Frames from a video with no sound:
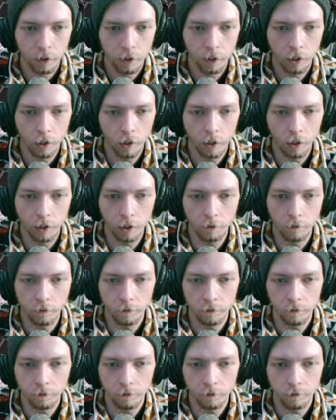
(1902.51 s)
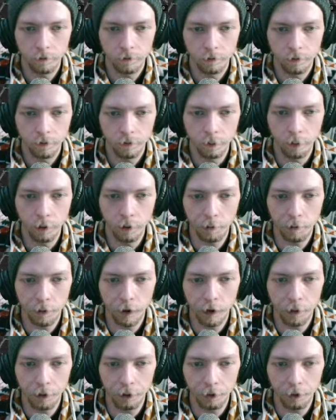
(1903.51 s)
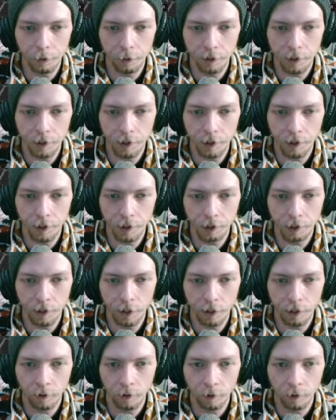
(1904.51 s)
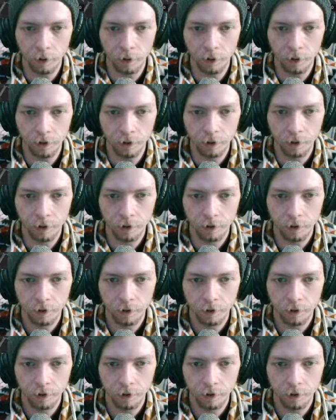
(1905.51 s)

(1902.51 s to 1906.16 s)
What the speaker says: Doing modular pieces, you kind of want